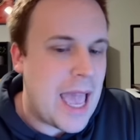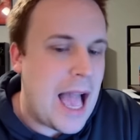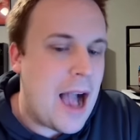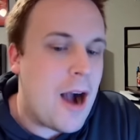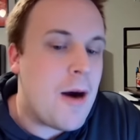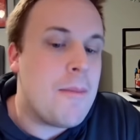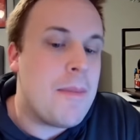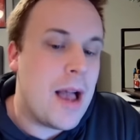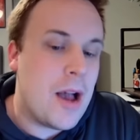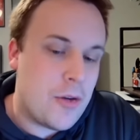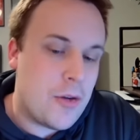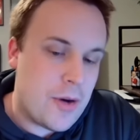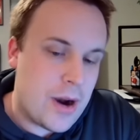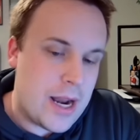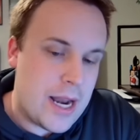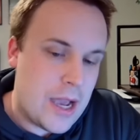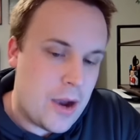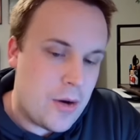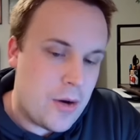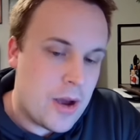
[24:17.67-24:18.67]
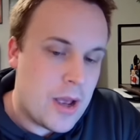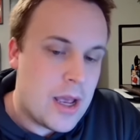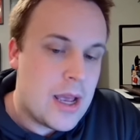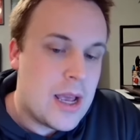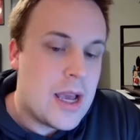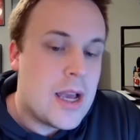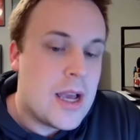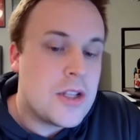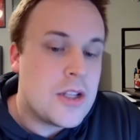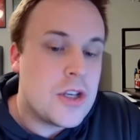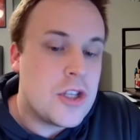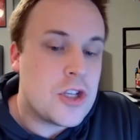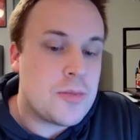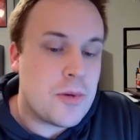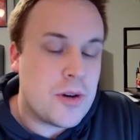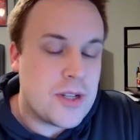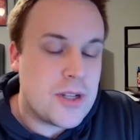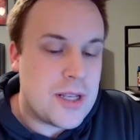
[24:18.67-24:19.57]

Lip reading: outbound right now to the Spurs.